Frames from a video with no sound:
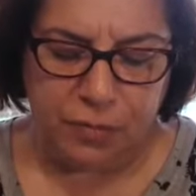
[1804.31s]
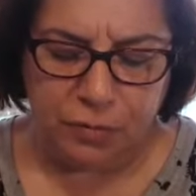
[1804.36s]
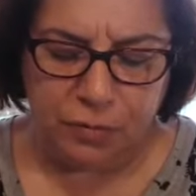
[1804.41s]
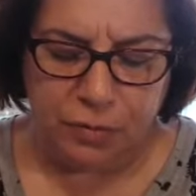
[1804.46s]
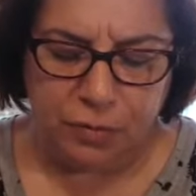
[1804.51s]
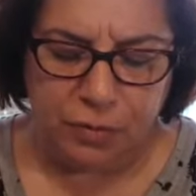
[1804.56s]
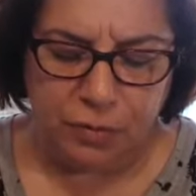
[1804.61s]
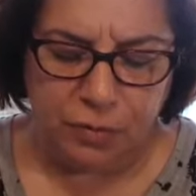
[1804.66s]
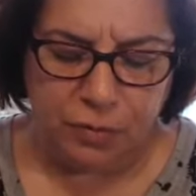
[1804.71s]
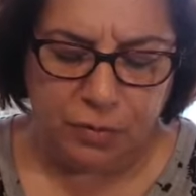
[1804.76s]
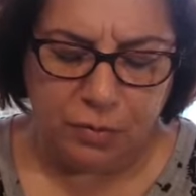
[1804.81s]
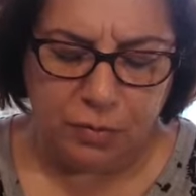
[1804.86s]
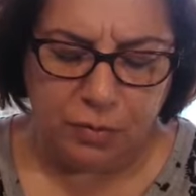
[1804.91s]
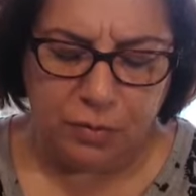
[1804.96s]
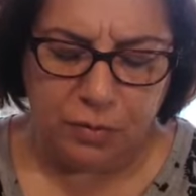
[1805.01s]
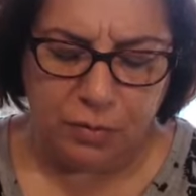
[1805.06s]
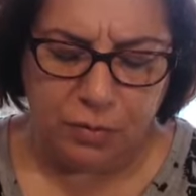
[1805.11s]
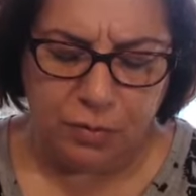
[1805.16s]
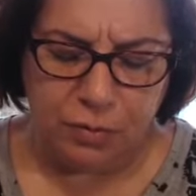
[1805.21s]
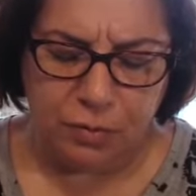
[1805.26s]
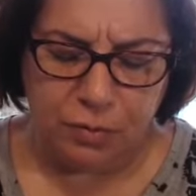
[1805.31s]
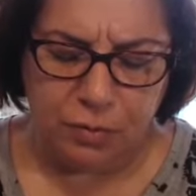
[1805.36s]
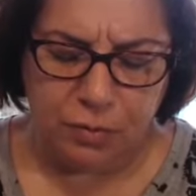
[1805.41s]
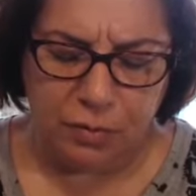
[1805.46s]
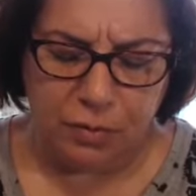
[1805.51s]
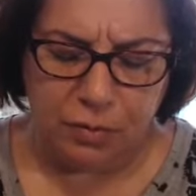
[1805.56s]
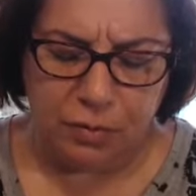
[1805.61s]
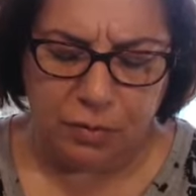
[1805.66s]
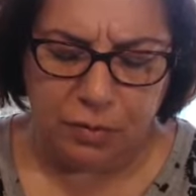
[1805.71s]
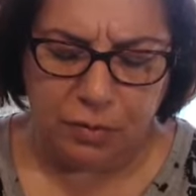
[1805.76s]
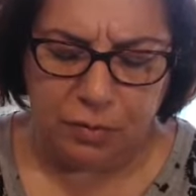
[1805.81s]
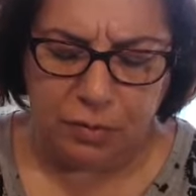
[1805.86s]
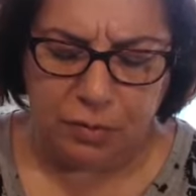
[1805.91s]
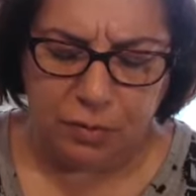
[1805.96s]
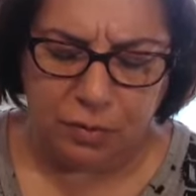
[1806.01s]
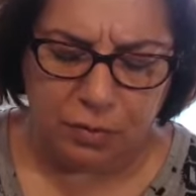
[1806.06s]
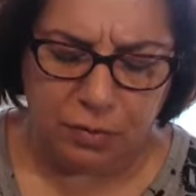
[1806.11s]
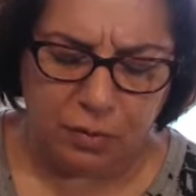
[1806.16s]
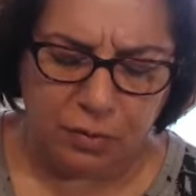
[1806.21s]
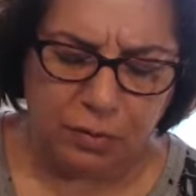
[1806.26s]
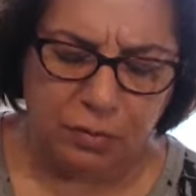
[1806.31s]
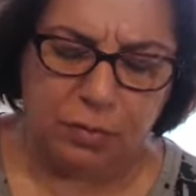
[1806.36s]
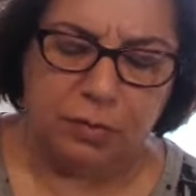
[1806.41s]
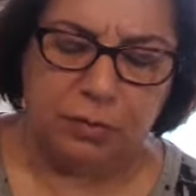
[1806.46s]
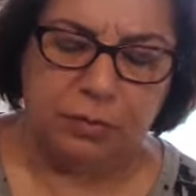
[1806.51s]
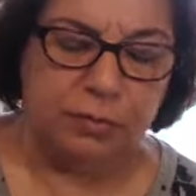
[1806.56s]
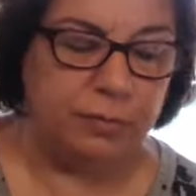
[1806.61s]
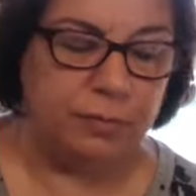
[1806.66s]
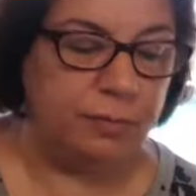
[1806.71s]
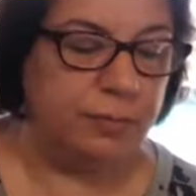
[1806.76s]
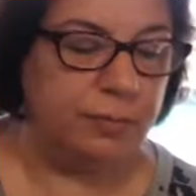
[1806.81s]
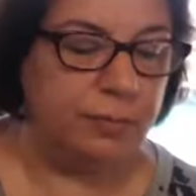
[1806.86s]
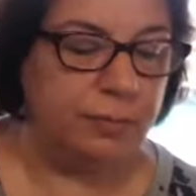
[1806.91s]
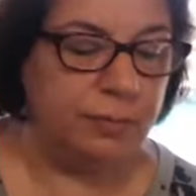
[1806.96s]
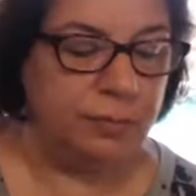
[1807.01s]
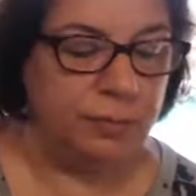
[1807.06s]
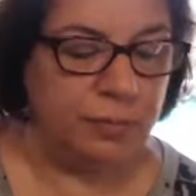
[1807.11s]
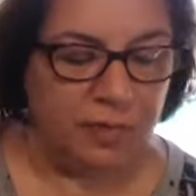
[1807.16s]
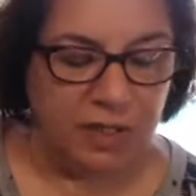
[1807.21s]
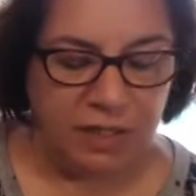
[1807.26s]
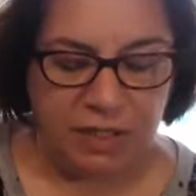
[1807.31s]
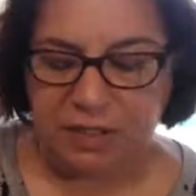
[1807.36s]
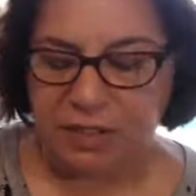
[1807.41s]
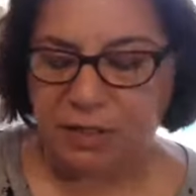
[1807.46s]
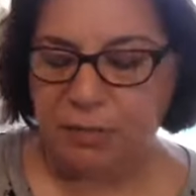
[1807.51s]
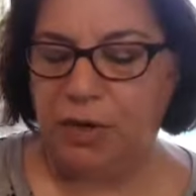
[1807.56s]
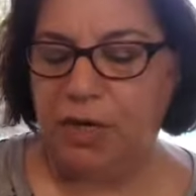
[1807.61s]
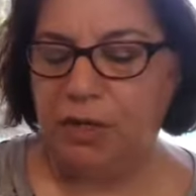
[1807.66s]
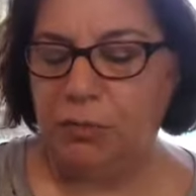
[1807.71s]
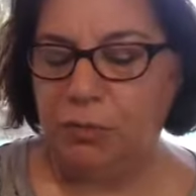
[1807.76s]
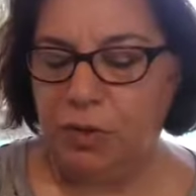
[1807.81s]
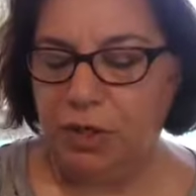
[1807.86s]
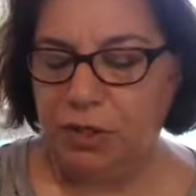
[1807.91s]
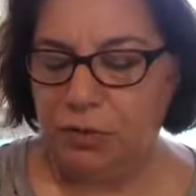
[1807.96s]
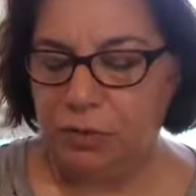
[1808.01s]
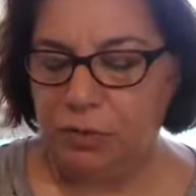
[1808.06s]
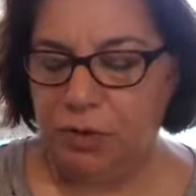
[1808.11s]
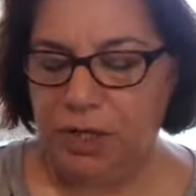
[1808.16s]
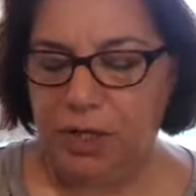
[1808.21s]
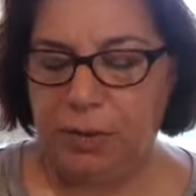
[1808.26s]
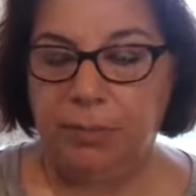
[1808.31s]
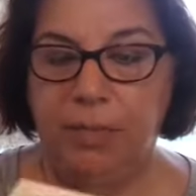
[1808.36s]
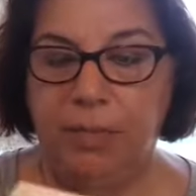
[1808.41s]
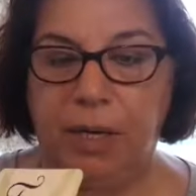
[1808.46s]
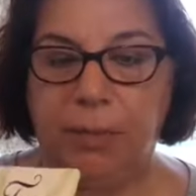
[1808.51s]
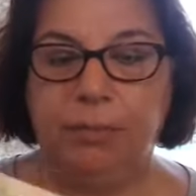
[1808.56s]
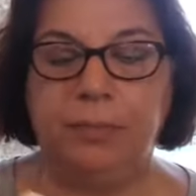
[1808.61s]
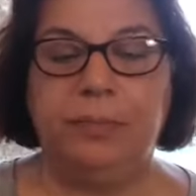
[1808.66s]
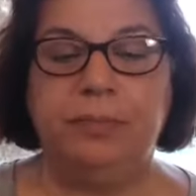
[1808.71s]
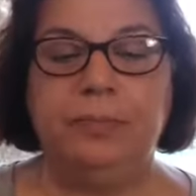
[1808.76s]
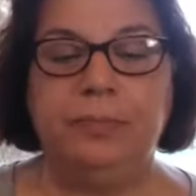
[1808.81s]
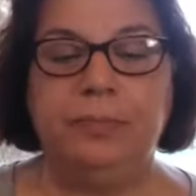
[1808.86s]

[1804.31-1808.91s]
Oh, oh, oh, oh, oh. This one want to come up.